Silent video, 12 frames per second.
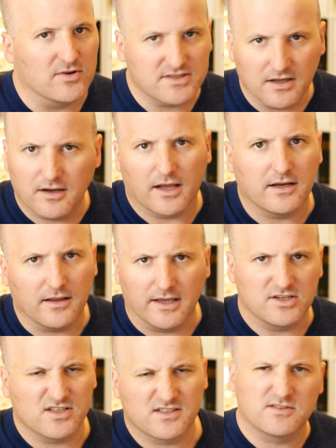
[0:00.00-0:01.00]
Still got to
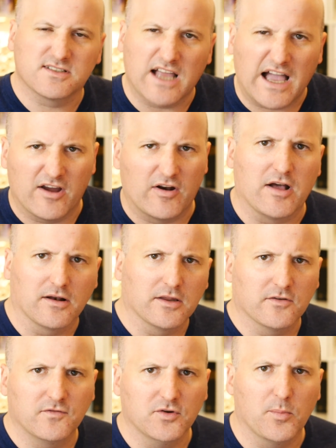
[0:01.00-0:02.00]
just iron out a
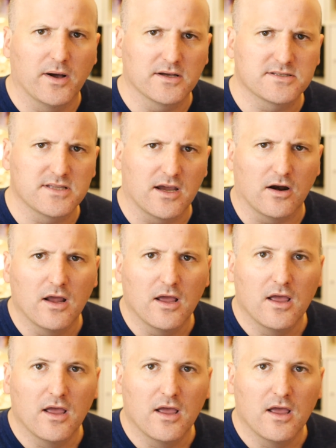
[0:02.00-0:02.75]
little few bugs there.